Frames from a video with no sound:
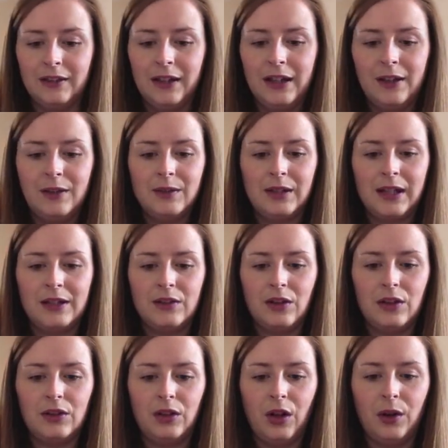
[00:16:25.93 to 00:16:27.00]
I was getting to
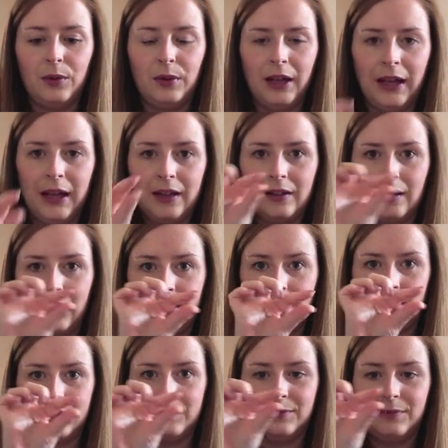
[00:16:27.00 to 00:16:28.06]
the toe and I had like
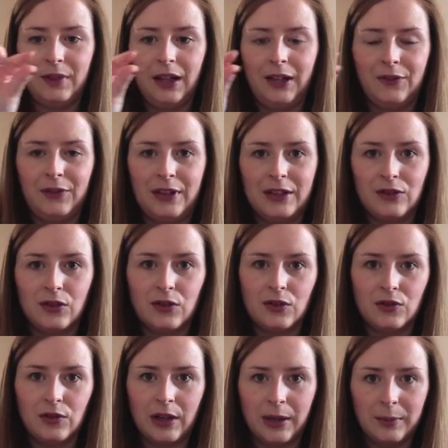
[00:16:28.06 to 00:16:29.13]
a 1/2 inch
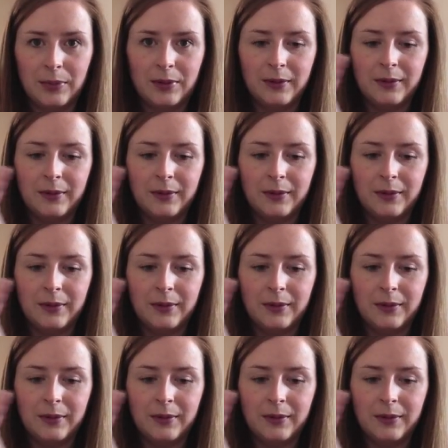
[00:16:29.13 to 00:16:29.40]
strip